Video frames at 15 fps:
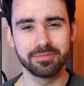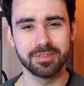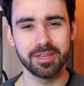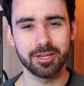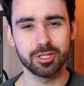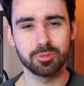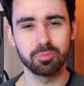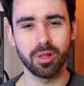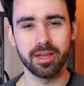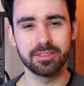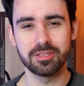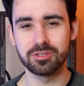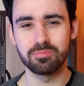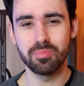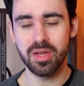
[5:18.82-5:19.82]

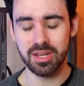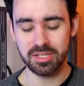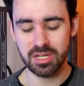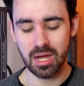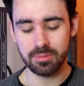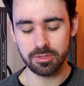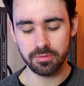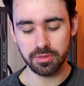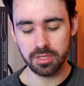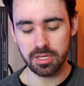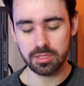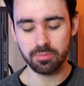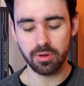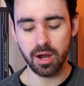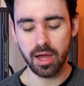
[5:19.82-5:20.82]
explained this many times over the
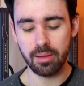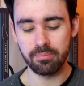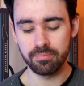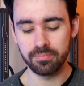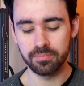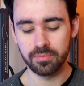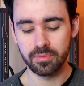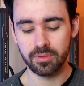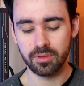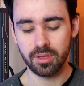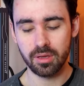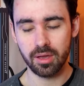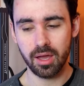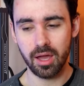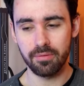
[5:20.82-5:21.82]
years, but I'm
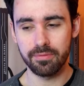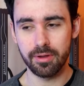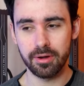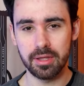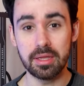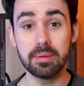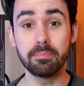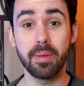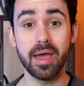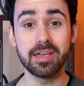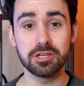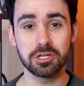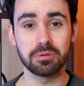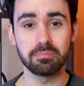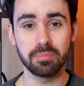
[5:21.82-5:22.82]
a very
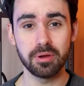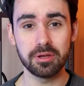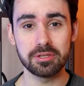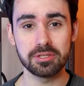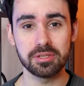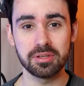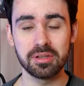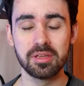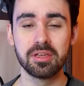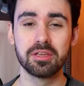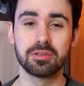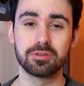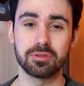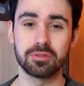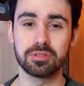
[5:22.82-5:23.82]
impatient person,
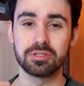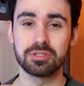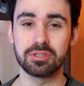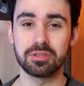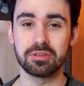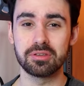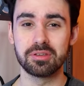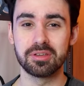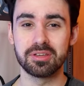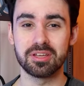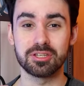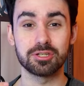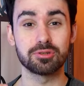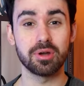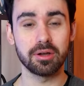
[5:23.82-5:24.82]
so this is a
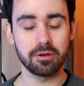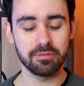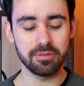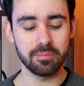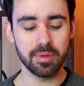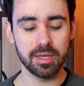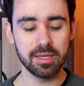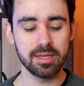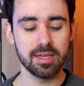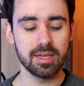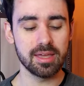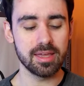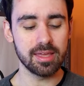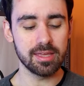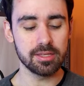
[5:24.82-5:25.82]
struggle for me,
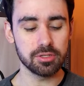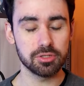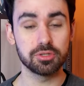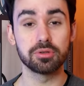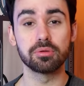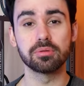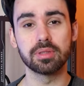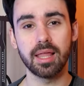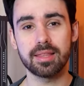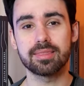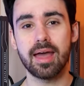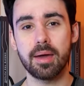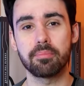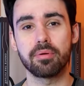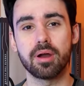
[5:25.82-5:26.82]
is to let
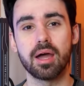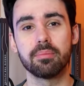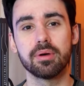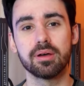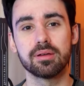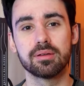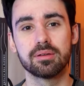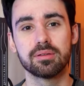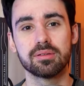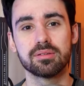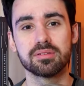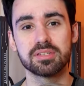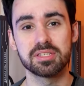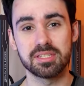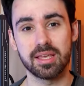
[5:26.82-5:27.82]
that primer
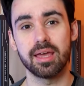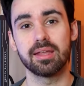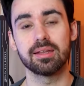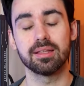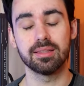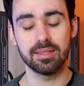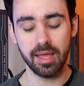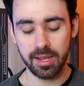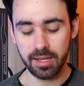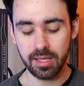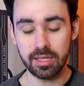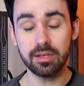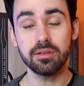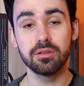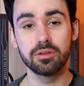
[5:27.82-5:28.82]
set, let
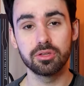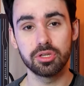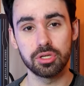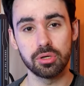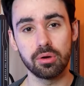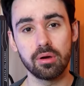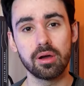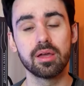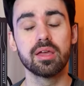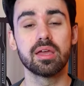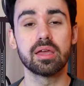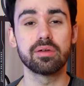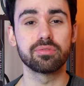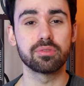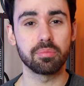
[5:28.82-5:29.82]
it cure.
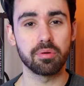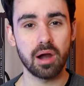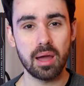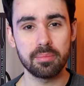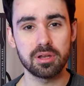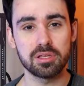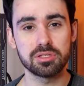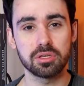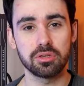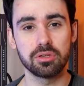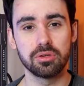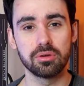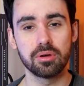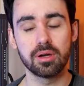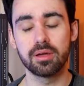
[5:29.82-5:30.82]
If the primer doesn't
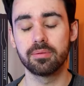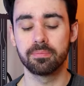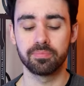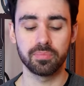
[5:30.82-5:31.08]
cure,